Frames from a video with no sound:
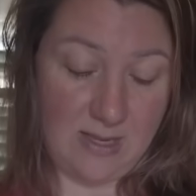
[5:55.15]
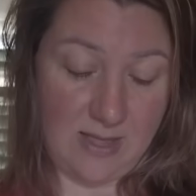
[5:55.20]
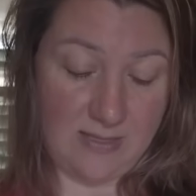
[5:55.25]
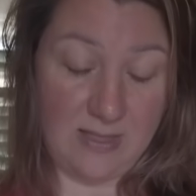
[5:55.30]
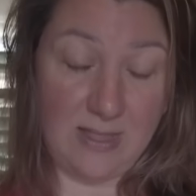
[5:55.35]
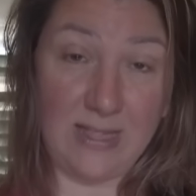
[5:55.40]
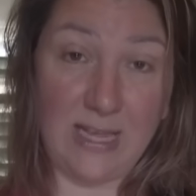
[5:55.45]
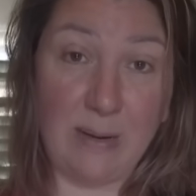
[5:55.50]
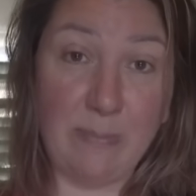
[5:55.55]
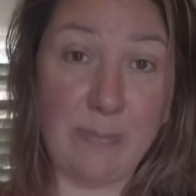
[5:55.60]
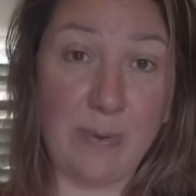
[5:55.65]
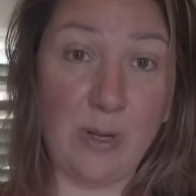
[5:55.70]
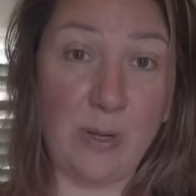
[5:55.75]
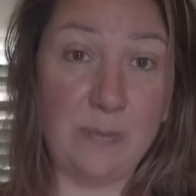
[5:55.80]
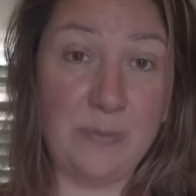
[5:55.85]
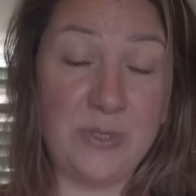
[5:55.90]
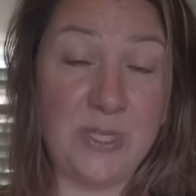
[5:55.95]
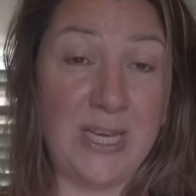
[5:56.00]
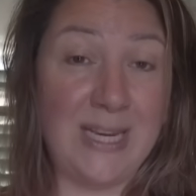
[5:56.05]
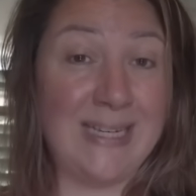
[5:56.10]
And the light
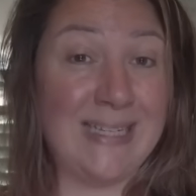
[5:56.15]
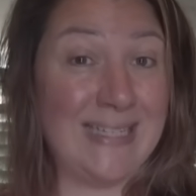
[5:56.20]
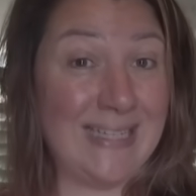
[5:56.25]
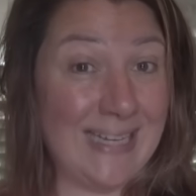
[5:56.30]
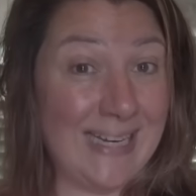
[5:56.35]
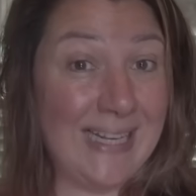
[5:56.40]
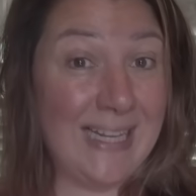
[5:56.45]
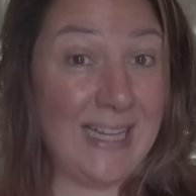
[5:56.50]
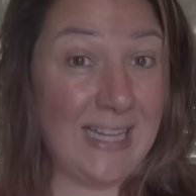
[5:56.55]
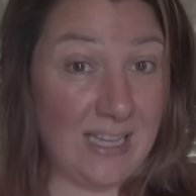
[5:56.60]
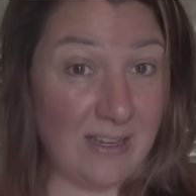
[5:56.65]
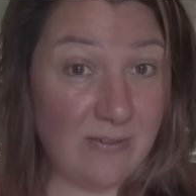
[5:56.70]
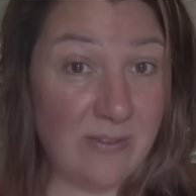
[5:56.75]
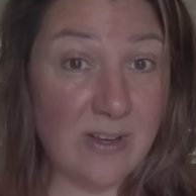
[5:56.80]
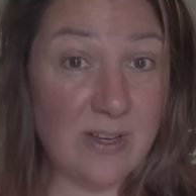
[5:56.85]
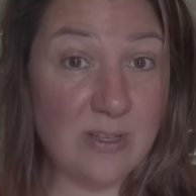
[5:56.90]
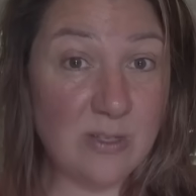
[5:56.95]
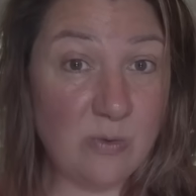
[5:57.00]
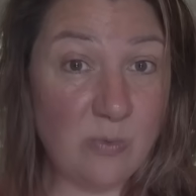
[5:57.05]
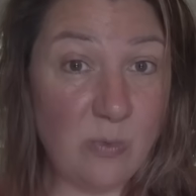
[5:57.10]
bulbs they did leave
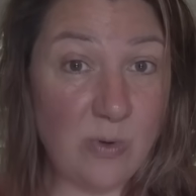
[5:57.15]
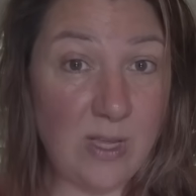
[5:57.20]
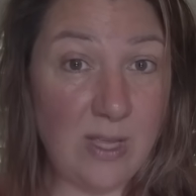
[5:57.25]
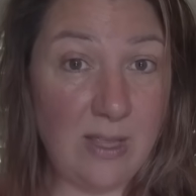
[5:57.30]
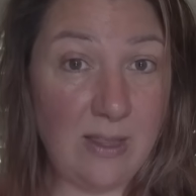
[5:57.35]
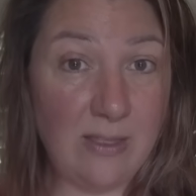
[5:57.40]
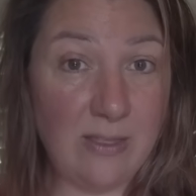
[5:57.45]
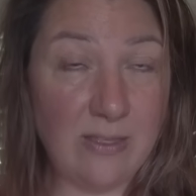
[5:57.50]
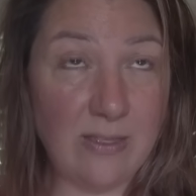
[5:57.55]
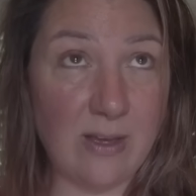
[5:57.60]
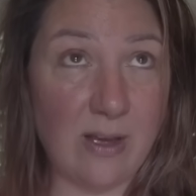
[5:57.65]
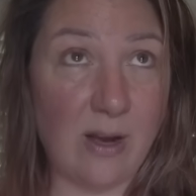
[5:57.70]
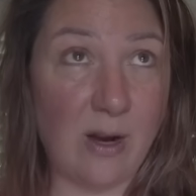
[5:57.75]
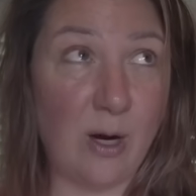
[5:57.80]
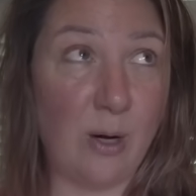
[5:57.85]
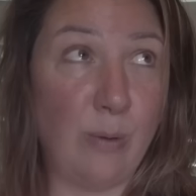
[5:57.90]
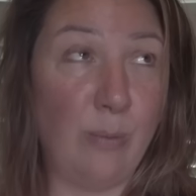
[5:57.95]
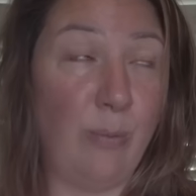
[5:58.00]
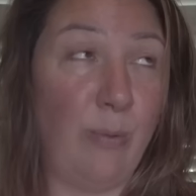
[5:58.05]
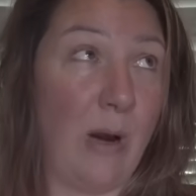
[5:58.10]
us with
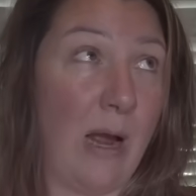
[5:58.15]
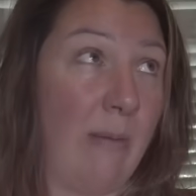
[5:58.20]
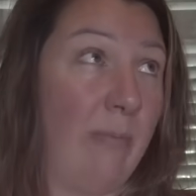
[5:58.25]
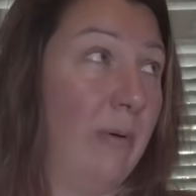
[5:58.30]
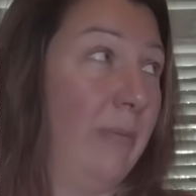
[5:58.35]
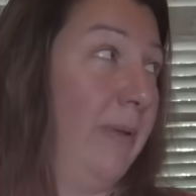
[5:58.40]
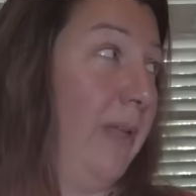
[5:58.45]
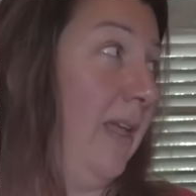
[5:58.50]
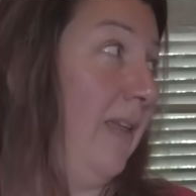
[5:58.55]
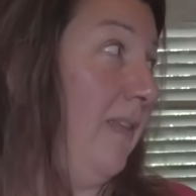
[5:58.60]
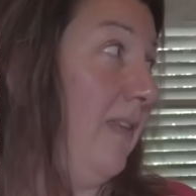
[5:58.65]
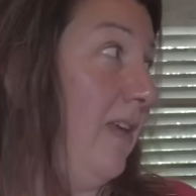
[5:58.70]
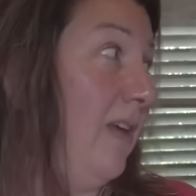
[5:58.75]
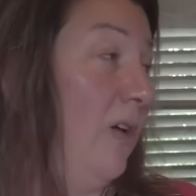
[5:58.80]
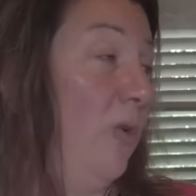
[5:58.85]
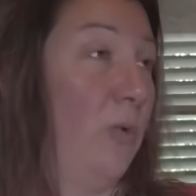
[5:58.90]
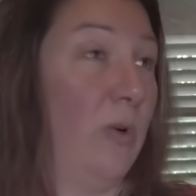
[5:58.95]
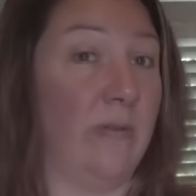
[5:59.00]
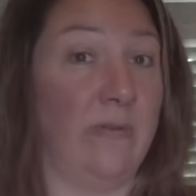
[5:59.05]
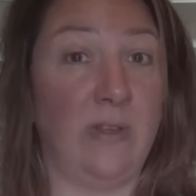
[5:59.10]
are probably the
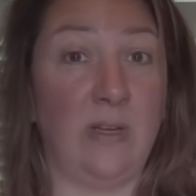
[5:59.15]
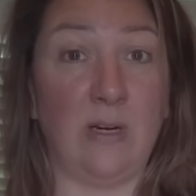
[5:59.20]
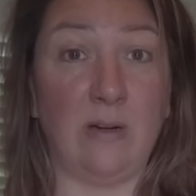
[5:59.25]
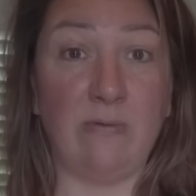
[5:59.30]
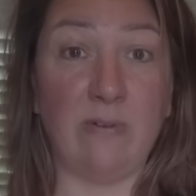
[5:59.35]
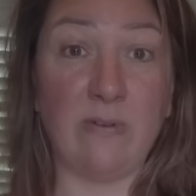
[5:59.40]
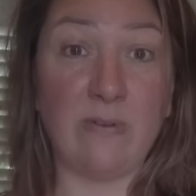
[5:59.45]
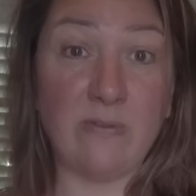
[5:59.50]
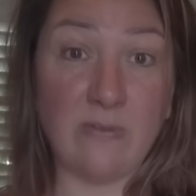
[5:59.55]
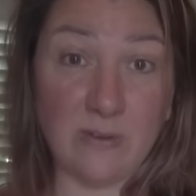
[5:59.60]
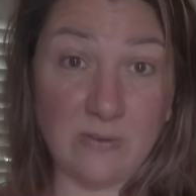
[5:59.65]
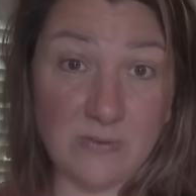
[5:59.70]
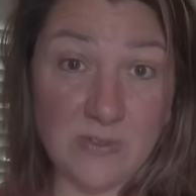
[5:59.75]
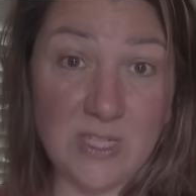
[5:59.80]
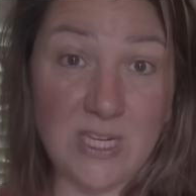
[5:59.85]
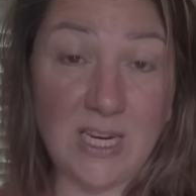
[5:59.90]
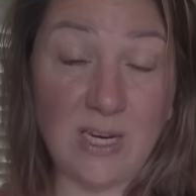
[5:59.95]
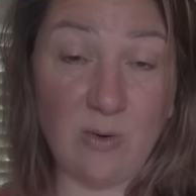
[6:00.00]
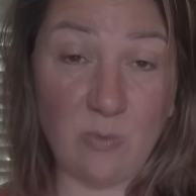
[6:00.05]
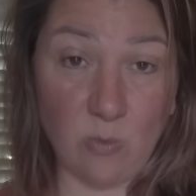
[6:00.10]
equivalent of a
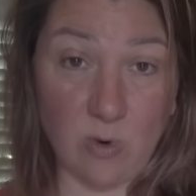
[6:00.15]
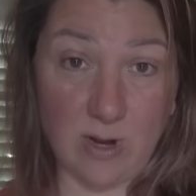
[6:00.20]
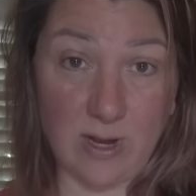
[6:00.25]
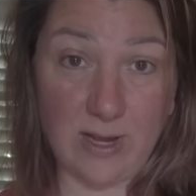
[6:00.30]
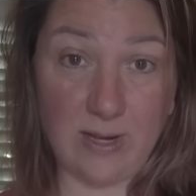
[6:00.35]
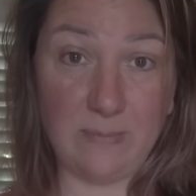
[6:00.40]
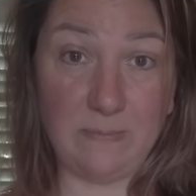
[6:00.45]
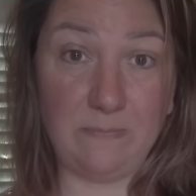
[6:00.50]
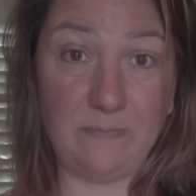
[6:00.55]
15-watt